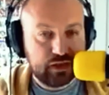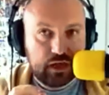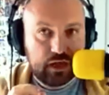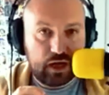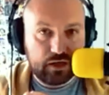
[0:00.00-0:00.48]

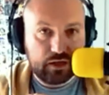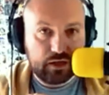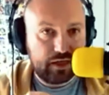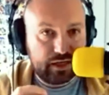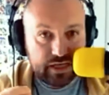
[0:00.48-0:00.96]
And
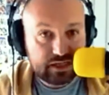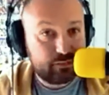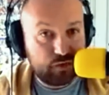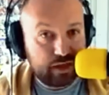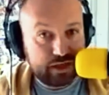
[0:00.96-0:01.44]
it needs to be
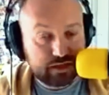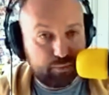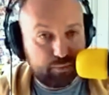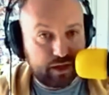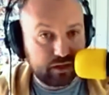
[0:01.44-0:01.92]
related to the
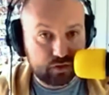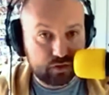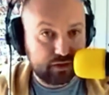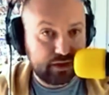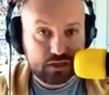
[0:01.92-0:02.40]
brand. So
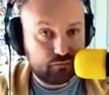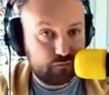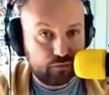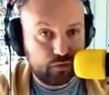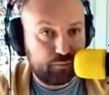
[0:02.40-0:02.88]
you'll need to
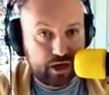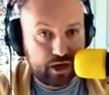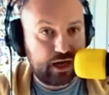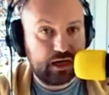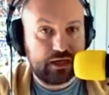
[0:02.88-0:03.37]
review the brand
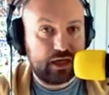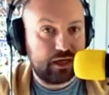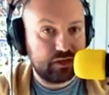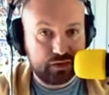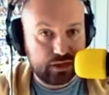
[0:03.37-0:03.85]

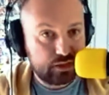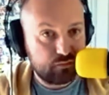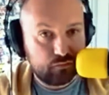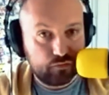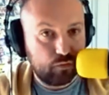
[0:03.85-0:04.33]
guidelines. You'll need to
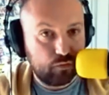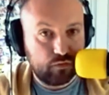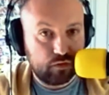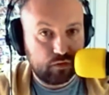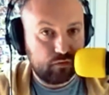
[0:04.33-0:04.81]
review
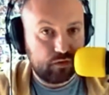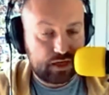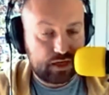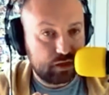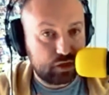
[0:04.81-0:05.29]
the
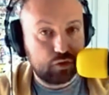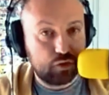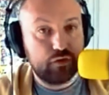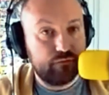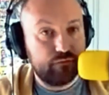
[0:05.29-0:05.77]
kind of
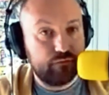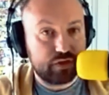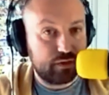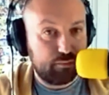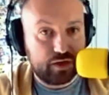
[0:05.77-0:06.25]
tone of voice that
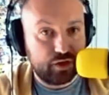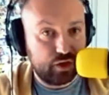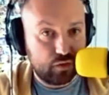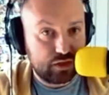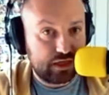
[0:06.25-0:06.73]
the brand
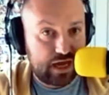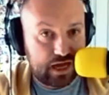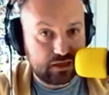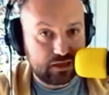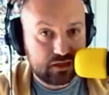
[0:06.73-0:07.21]
usually
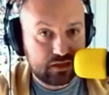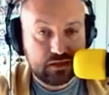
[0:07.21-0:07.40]
has.